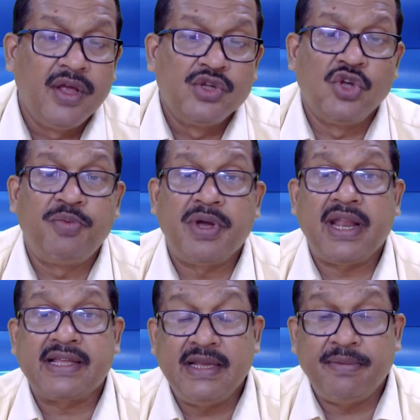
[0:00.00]
So if you are
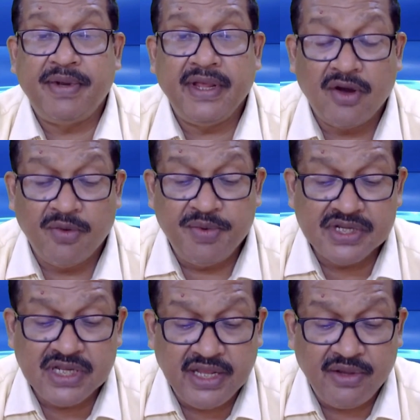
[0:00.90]
accepting,
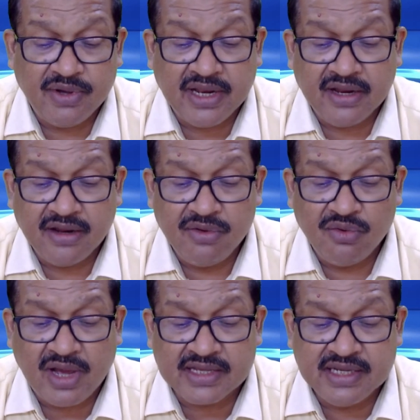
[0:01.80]
obviously
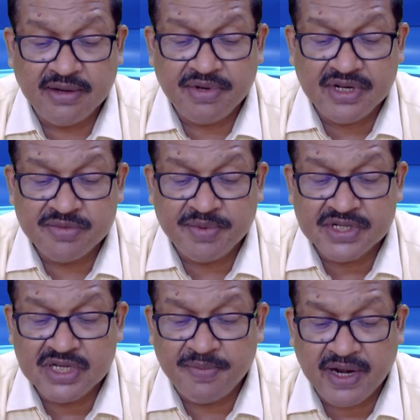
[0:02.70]
you accept in
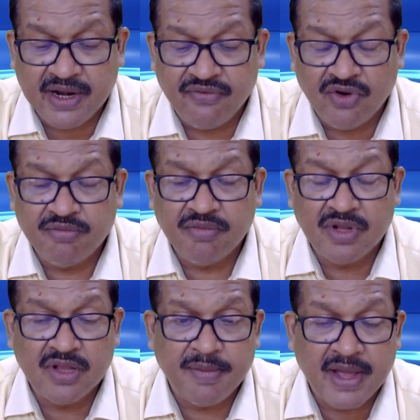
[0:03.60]
specified
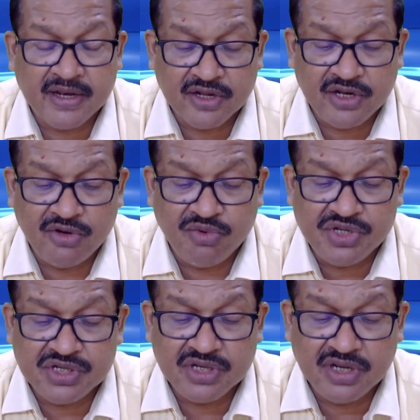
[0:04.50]
form the manner in
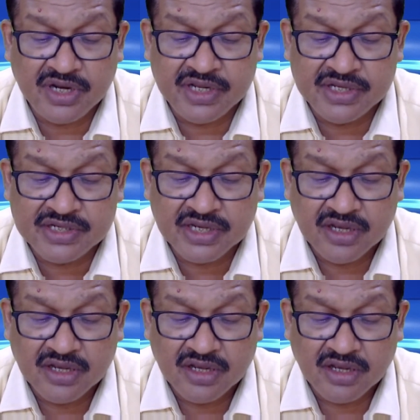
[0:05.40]
which it is
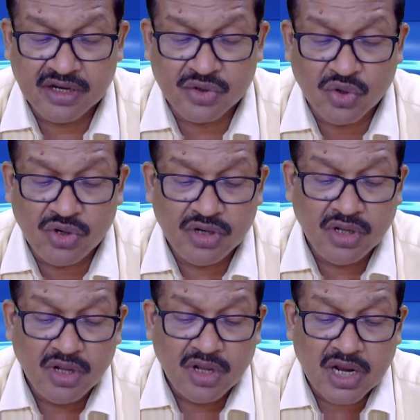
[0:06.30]
told,
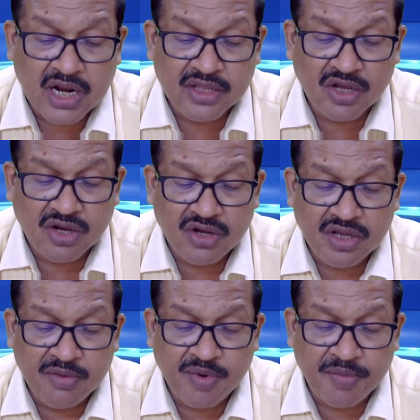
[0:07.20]
and the
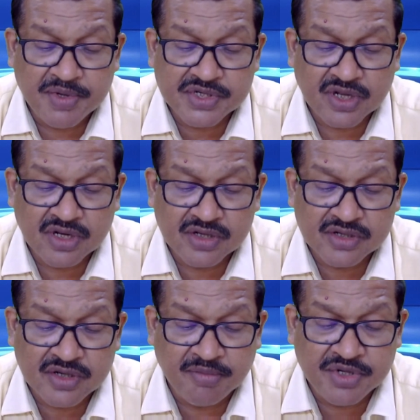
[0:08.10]
information
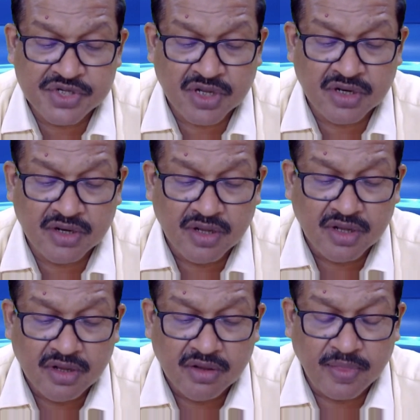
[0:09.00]
submission
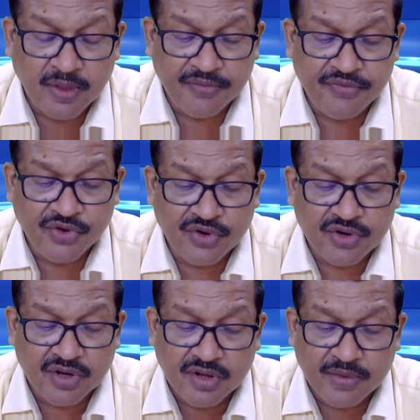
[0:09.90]
of
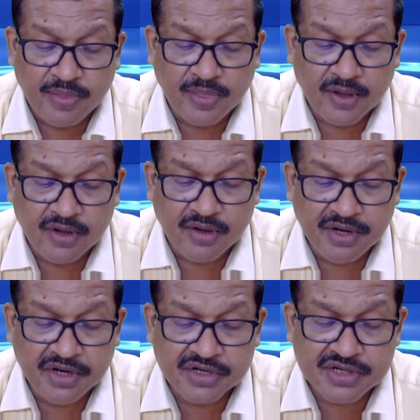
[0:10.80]
your
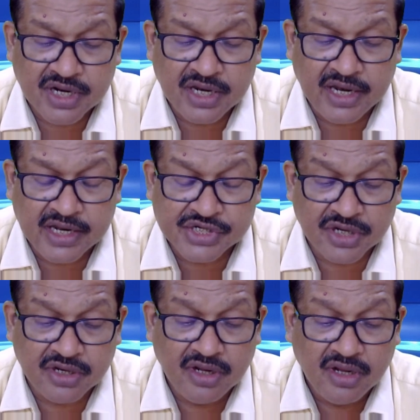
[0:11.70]
industrial
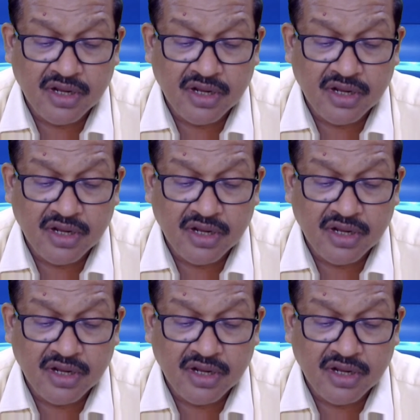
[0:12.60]
relation